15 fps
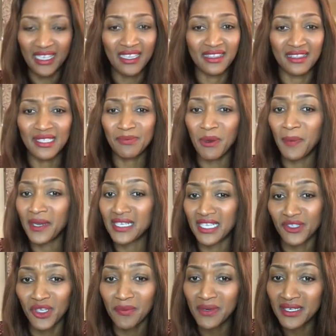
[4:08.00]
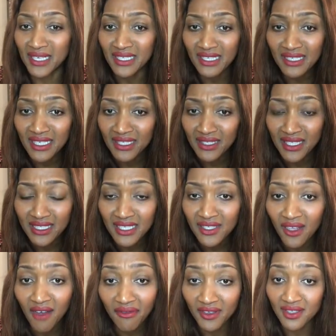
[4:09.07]
This property has not been registered to the deeds
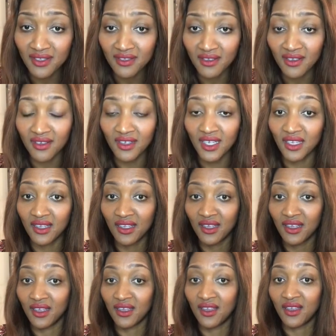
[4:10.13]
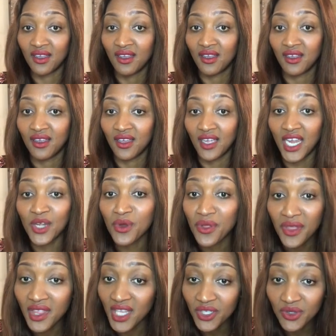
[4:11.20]
office, and you
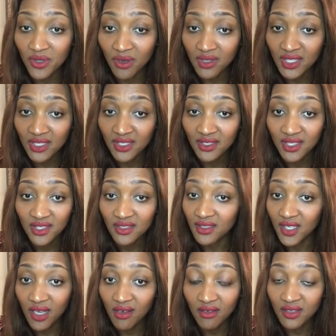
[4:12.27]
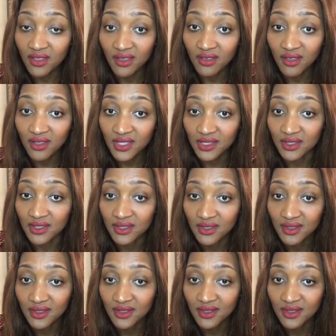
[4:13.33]
think that you own it. No, you don't own it.
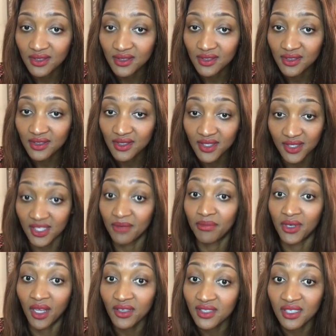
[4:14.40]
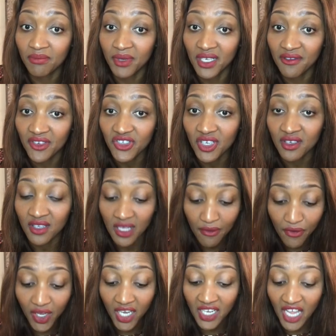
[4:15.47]
It still belongs to the beneficiary. If
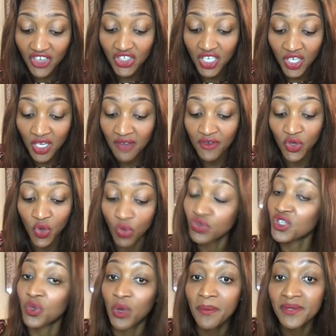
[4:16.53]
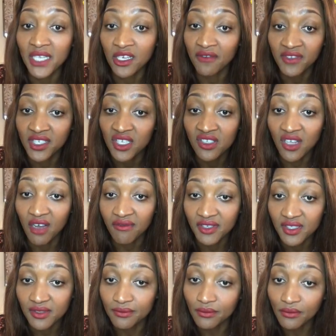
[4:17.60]
you can actually even go to the website of the deeds office,